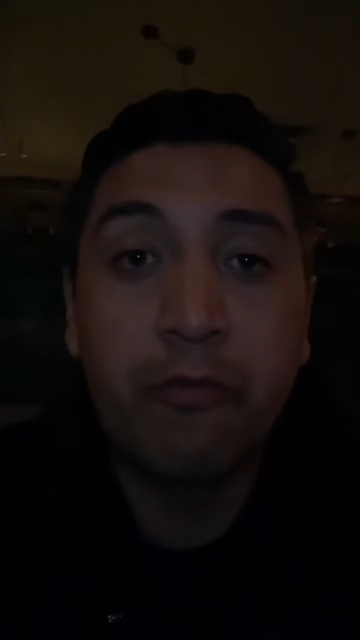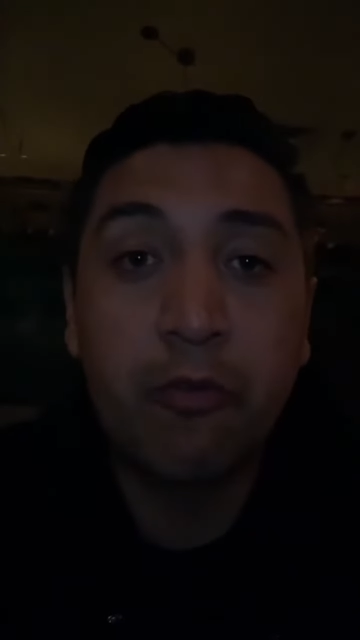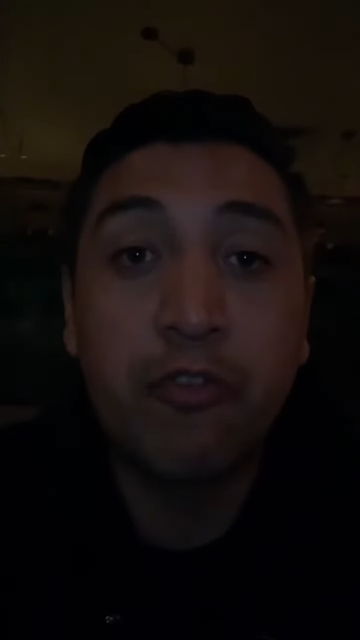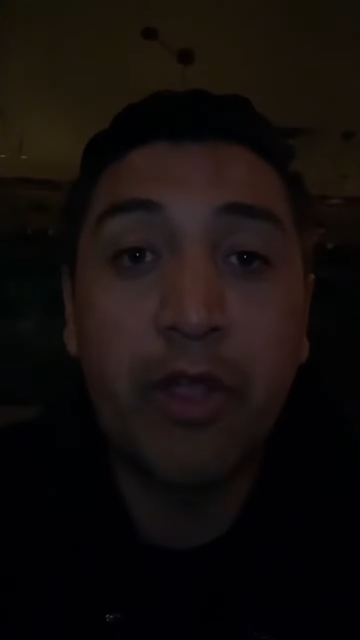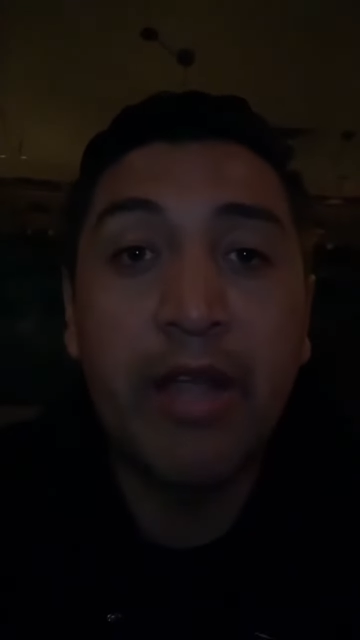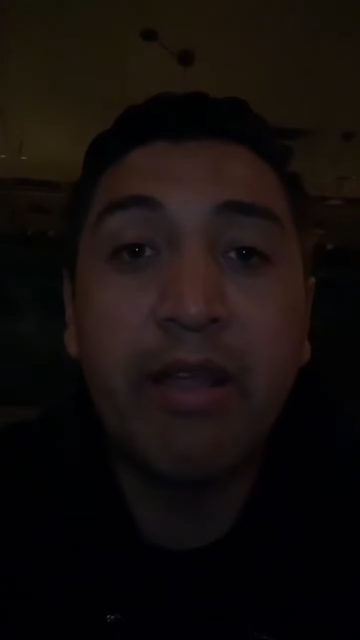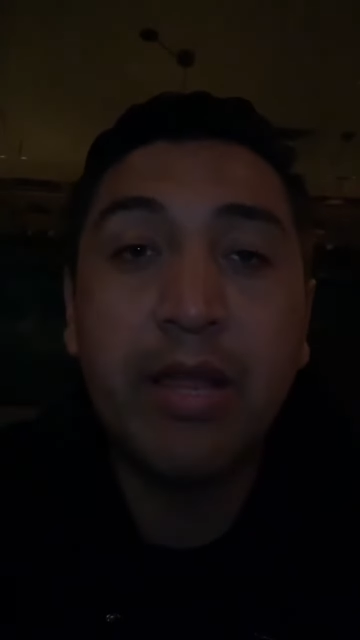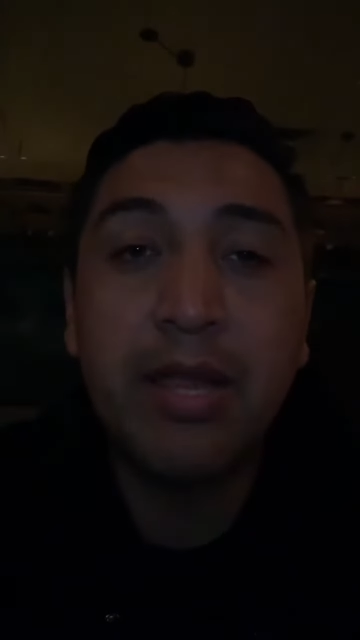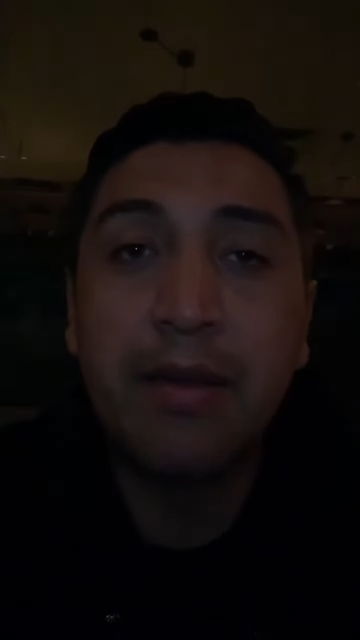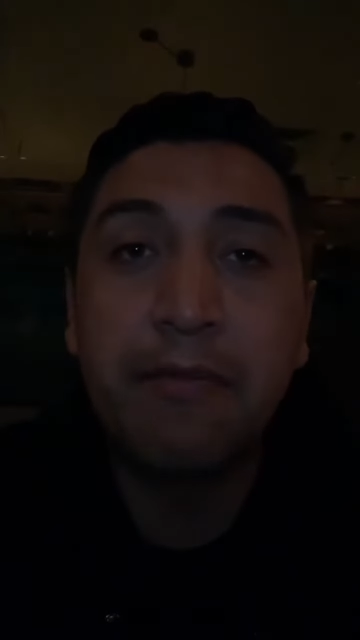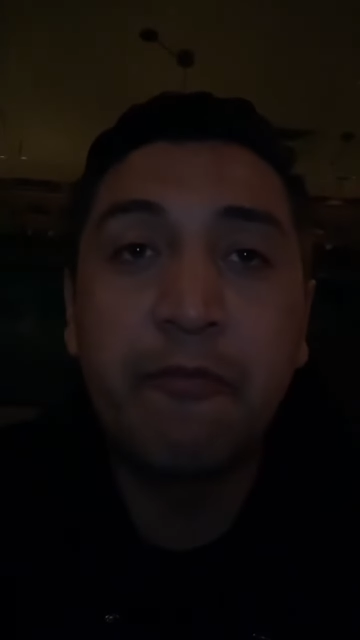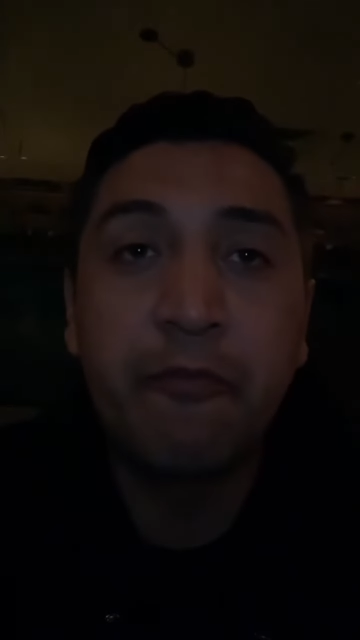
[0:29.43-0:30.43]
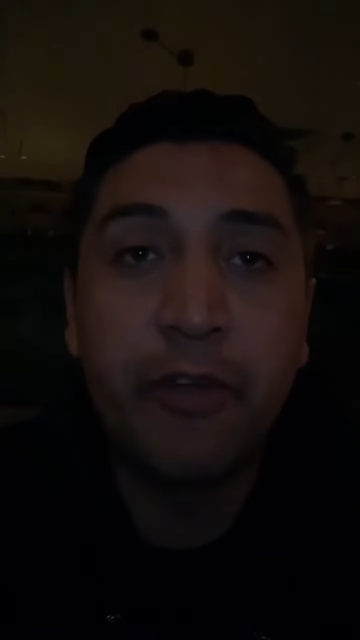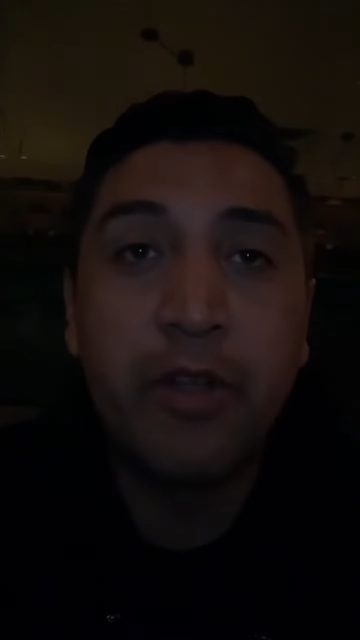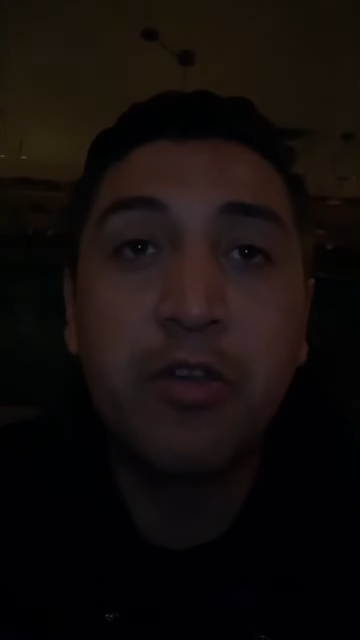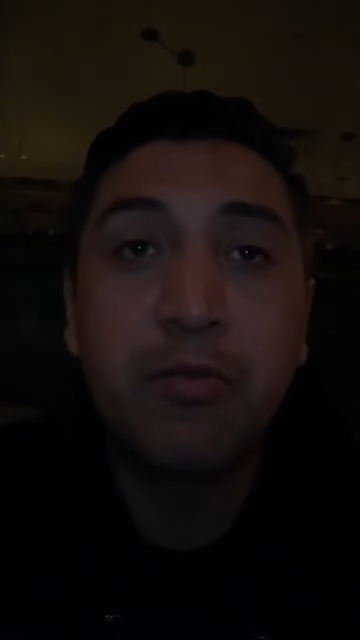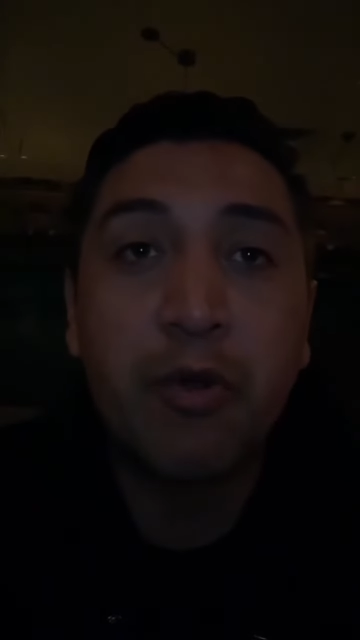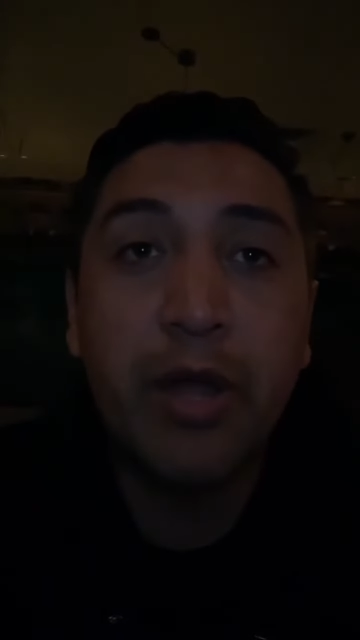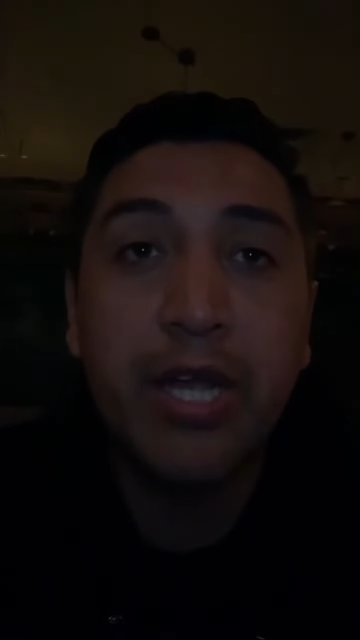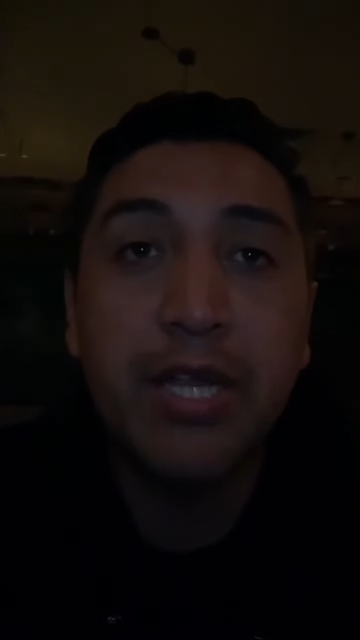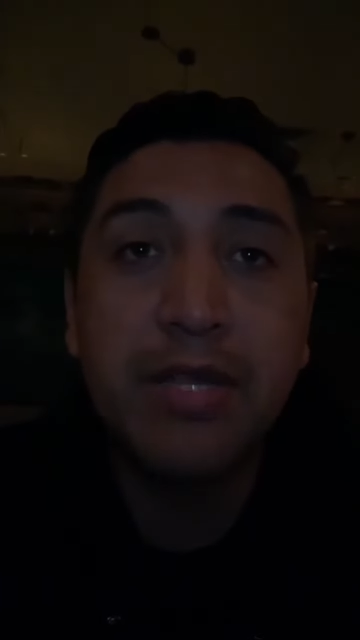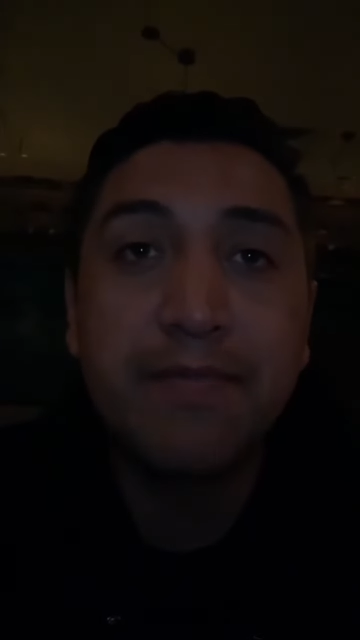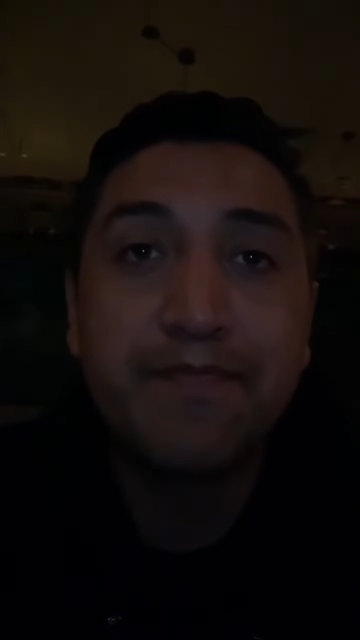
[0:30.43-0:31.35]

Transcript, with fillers: for the area, it's a very good price.